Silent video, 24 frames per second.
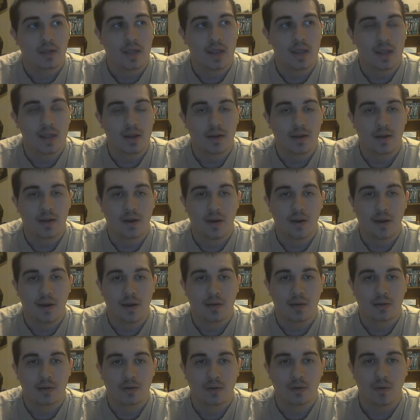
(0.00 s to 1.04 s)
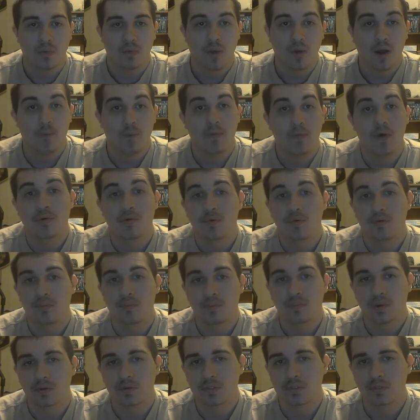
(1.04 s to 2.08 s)
You know, while
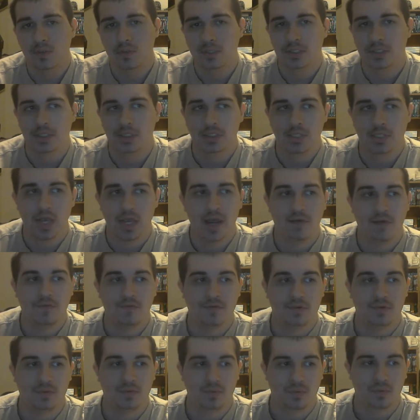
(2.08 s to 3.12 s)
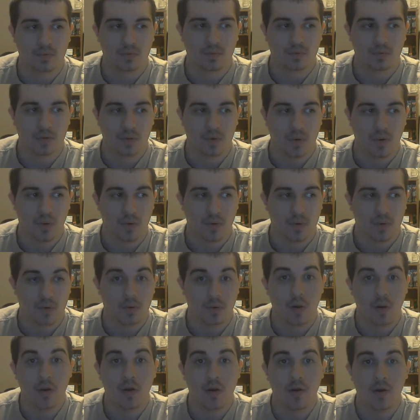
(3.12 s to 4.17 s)
most witches have to, you know,
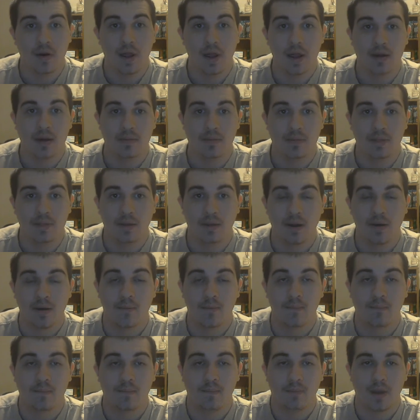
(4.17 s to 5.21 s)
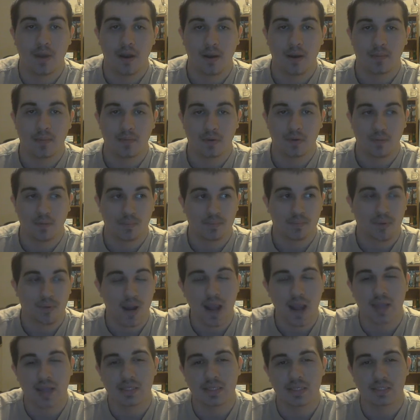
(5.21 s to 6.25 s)
learn how to become, you know,
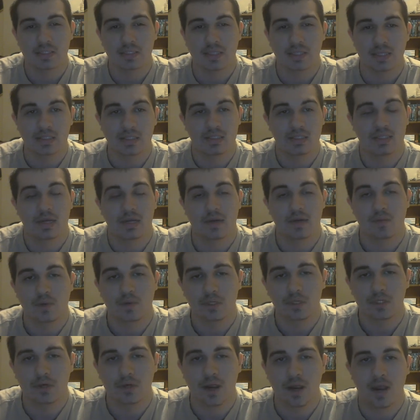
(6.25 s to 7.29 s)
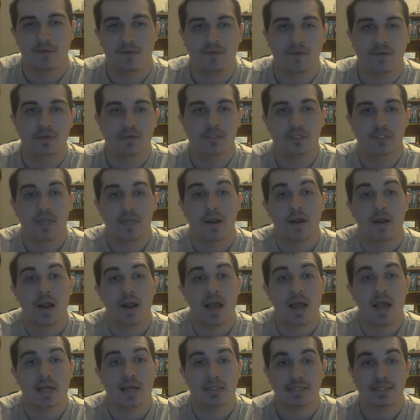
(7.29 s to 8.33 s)
practice and study witchcraft,
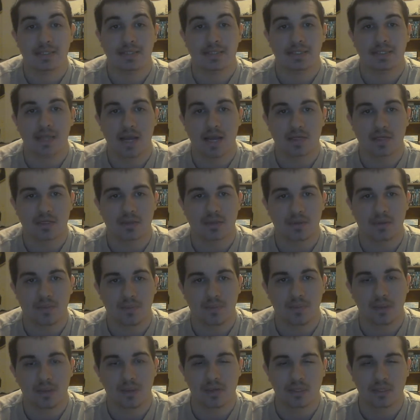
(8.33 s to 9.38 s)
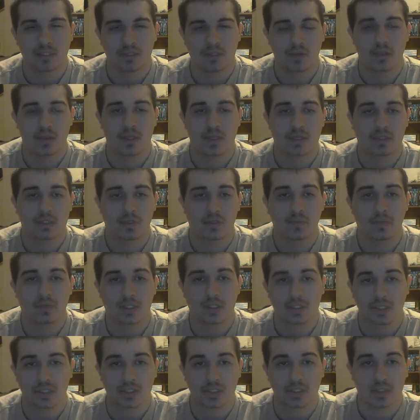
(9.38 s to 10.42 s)
Sarah has these natural abilities, so they assume
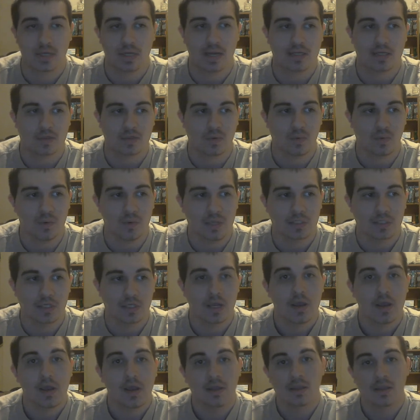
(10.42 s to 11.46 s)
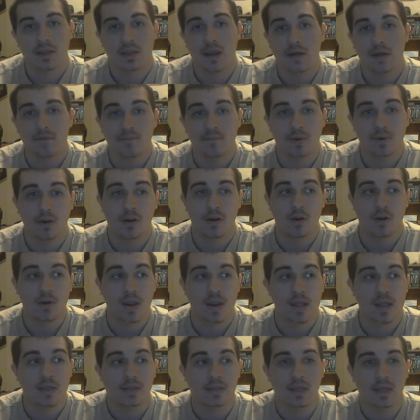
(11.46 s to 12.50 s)
that she's a natural witch. They kind of bring her
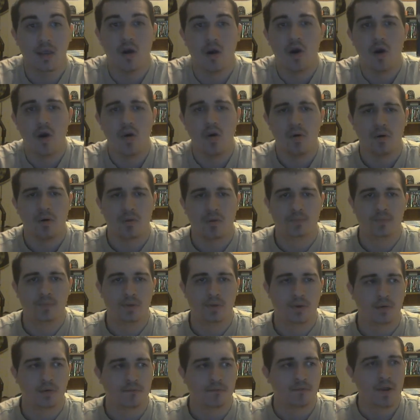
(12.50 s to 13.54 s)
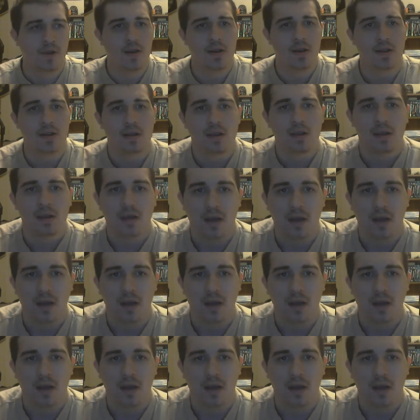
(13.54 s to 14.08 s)
in. They all are, you know, very